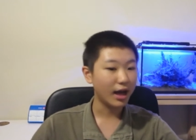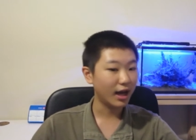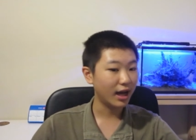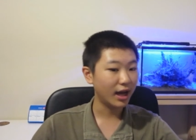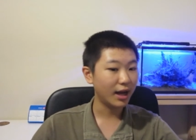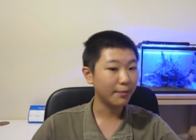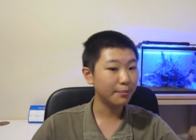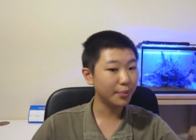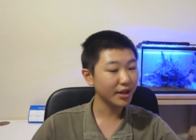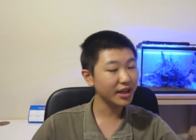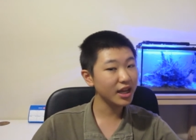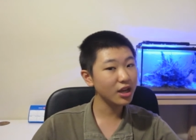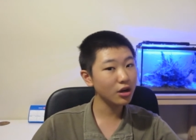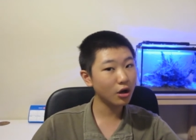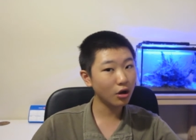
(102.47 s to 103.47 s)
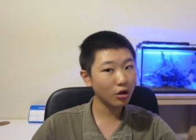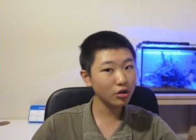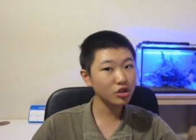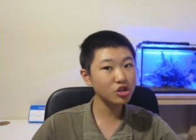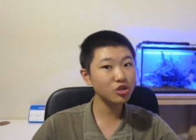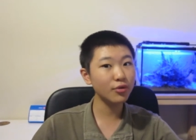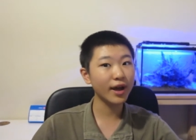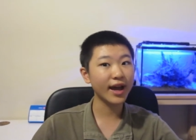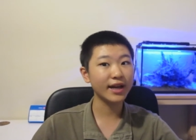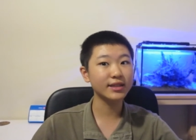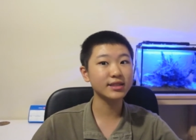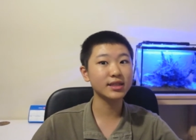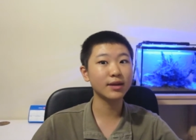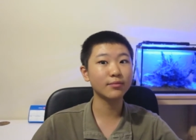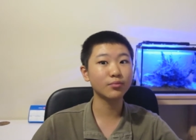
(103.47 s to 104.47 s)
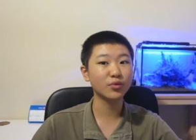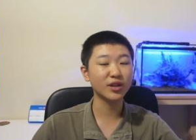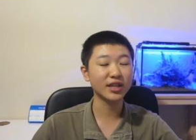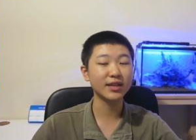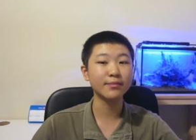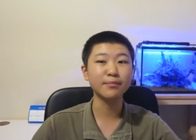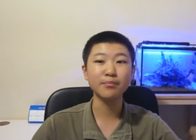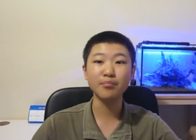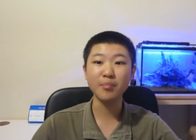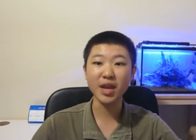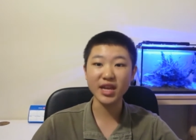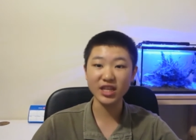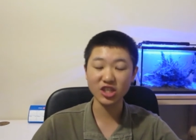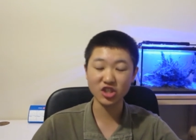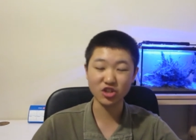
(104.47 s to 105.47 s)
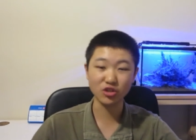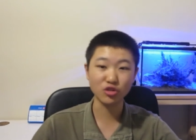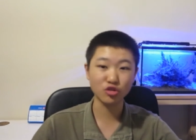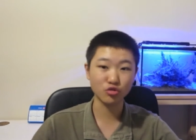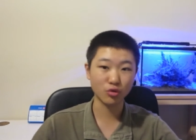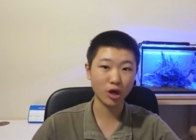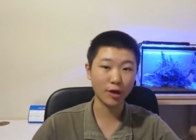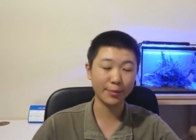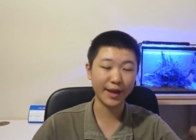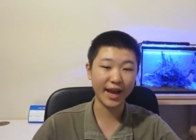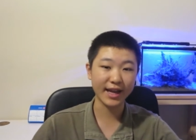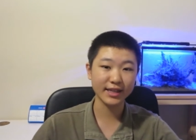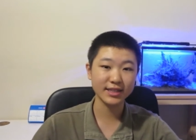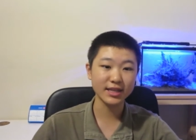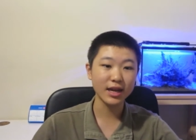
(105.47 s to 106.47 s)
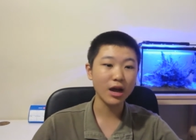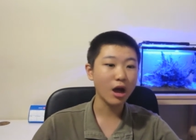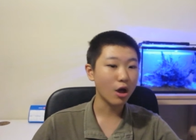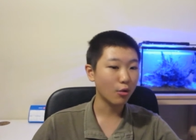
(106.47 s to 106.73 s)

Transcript: uh, but it also has some pretty major drawbacks.